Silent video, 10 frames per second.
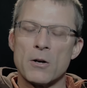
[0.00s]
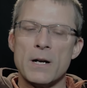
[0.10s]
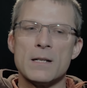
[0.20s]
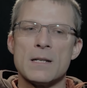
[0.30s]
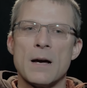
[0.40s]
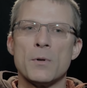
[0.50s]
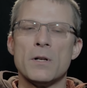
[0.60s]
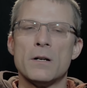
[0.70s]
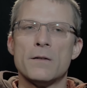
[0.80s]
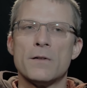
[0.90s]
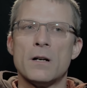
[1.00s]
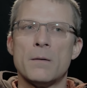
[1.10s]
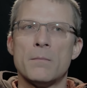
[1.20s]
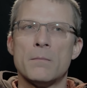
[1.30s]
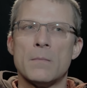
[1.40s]
great example of a
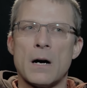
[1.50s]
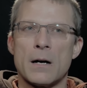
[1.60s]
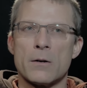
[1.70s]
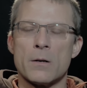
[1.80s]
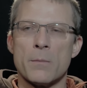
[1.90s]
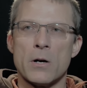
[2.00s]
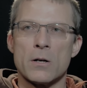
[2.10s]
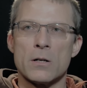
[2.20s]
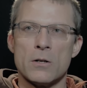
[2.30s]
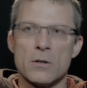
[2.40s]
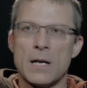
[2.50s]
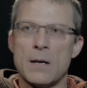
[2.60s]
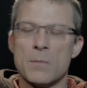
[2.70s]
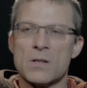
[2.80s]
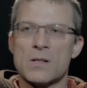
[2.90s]
modern American
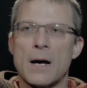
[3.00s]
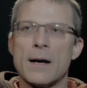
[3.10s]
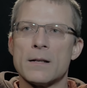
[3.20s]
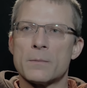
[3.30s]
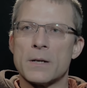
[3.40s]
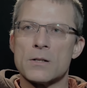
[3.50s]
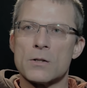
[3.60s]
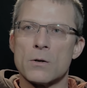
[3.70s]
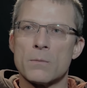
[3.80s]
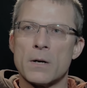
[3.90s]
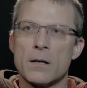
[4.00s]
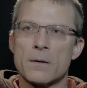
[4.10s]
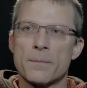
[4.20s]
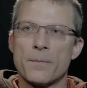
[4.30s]
Eurogame is Scythe by Stonemaier.